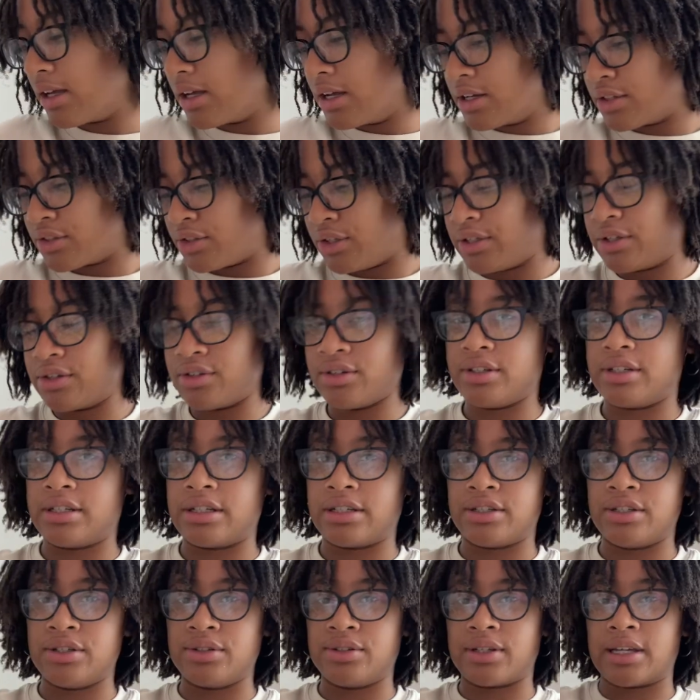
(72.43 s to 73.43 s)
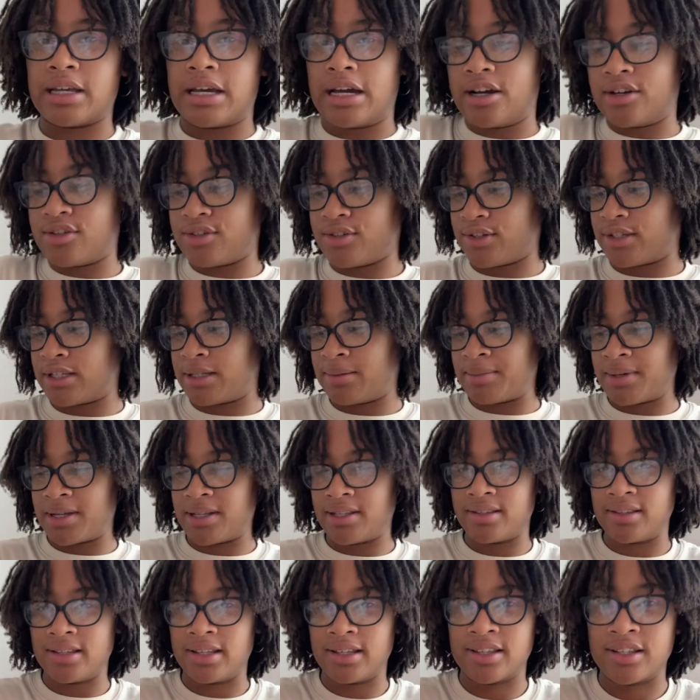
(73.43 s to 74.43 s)
So they're just using extra cement.
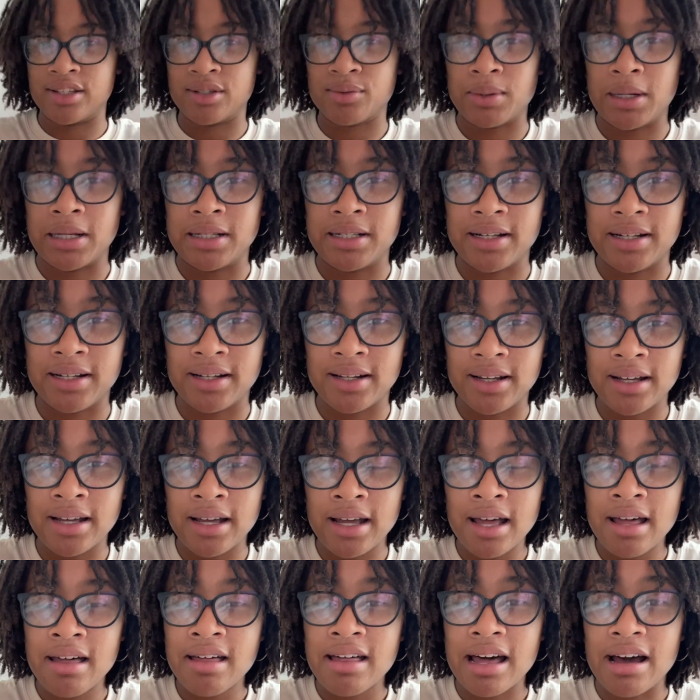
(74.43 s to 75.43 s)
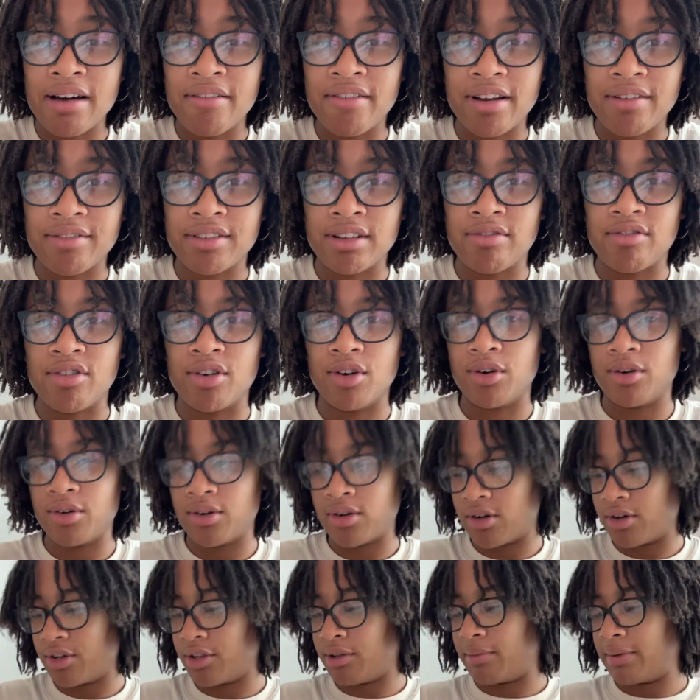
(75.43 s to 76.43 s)
Like this one, I didn't have enough to fill
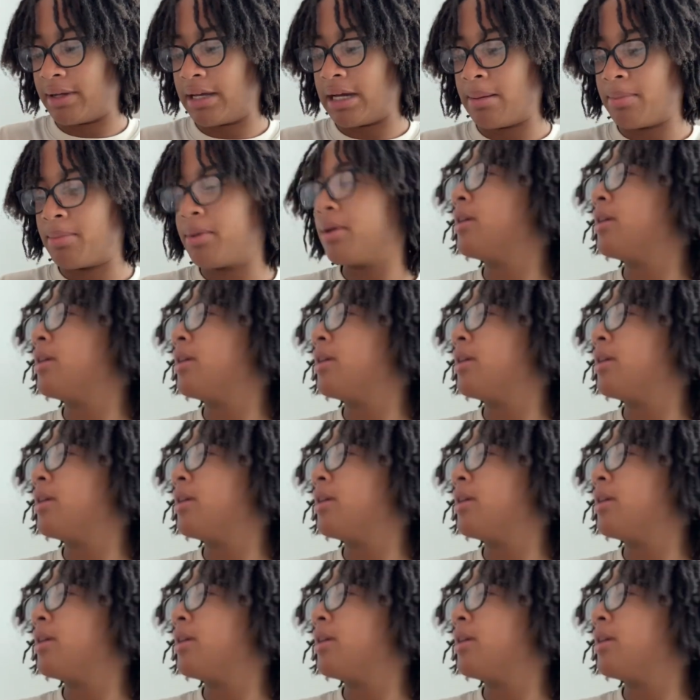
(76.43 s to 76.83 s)
all the way up.